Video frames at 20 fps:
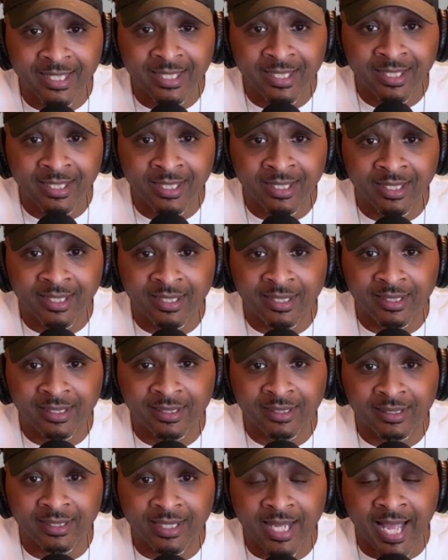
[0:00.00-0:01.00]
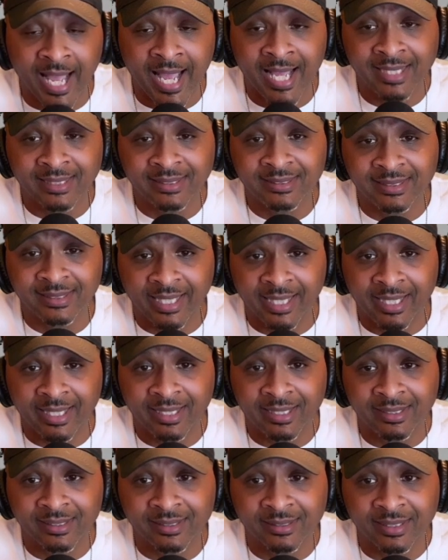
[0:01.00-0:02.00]
I
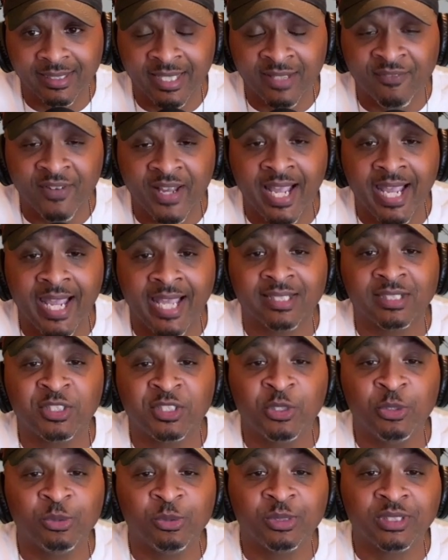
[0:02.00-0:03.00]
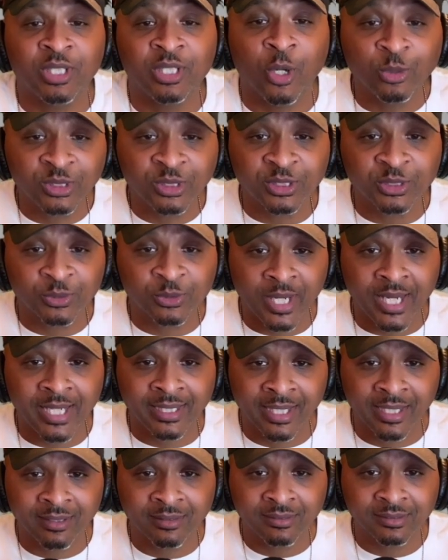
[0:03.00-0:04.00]
say if I had to choose coaches right
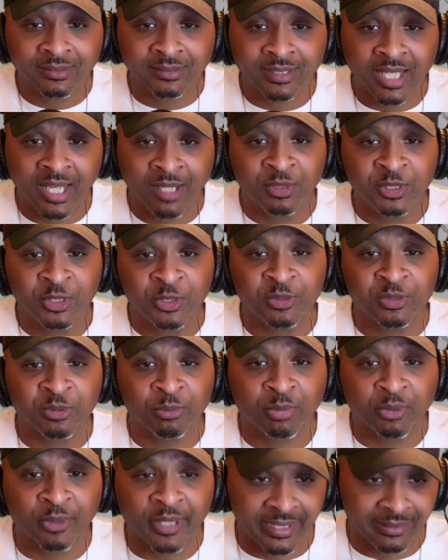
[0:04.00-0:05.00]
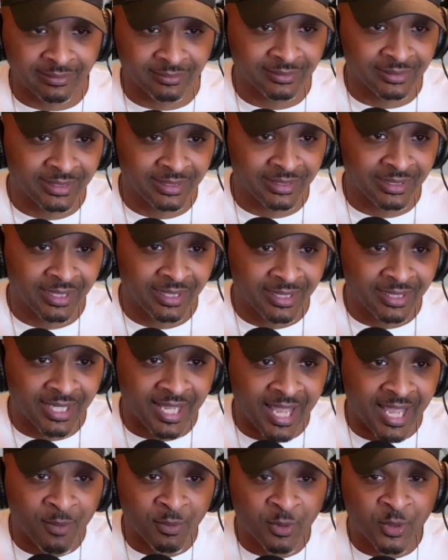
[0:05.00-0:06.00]
now, I'm choosing Brett.
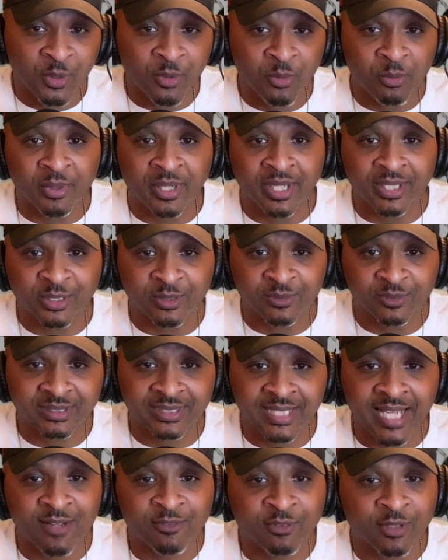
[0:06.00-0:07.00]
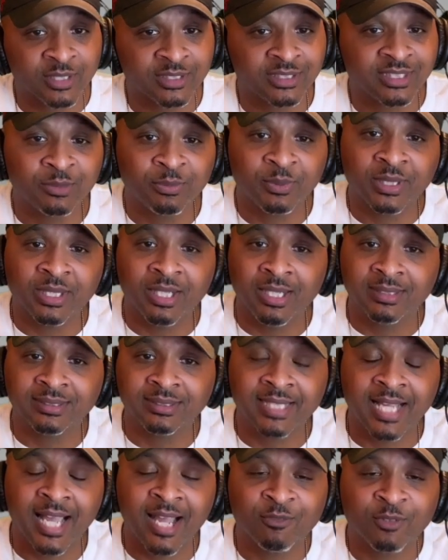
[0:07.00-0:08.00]
I'm going Brett over Scott Frost just because
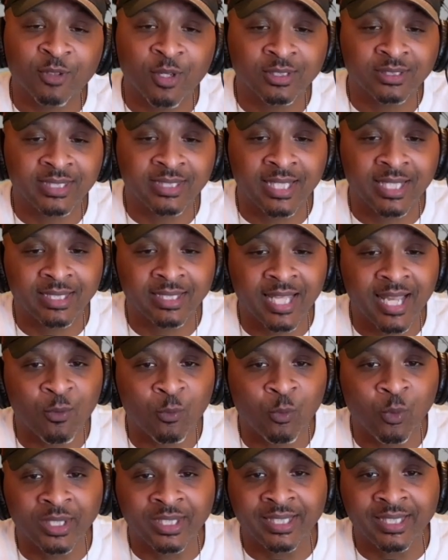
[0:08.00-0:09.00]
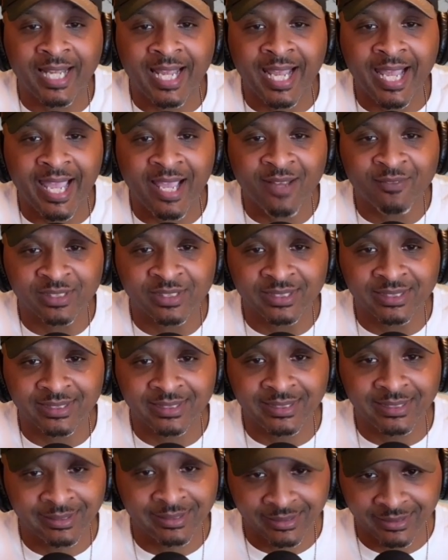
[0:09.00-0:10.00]
Scott Frost had like 1.5 good
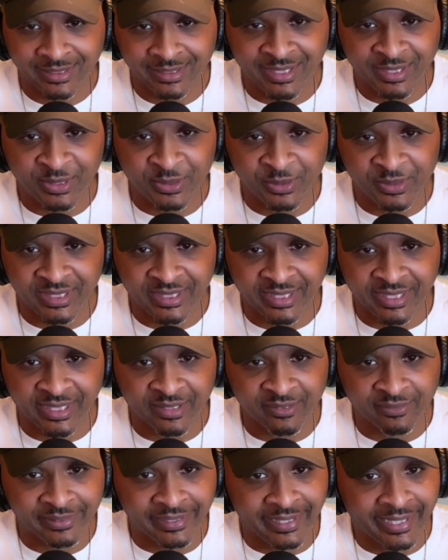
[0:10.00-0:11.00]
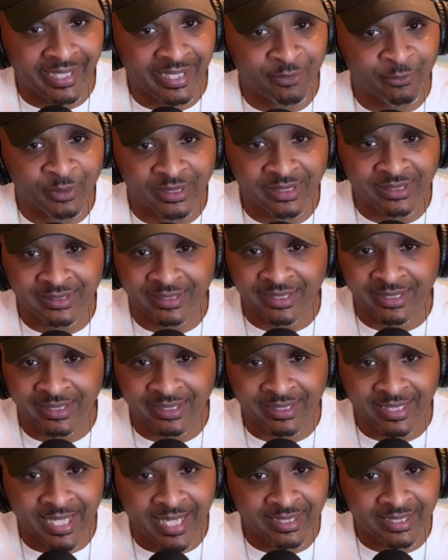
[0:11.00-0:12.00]
seasons at UCF. He ain't really done a
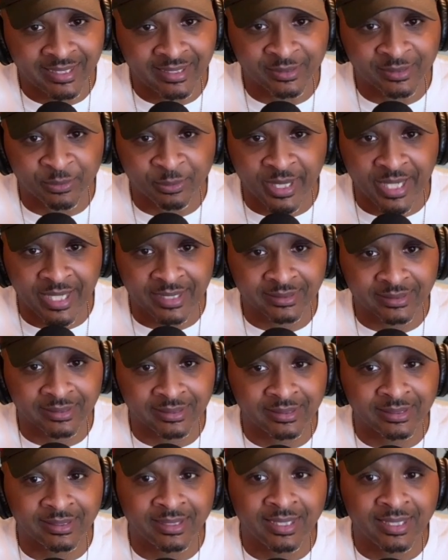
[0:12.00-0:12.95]
lot at Nebraska.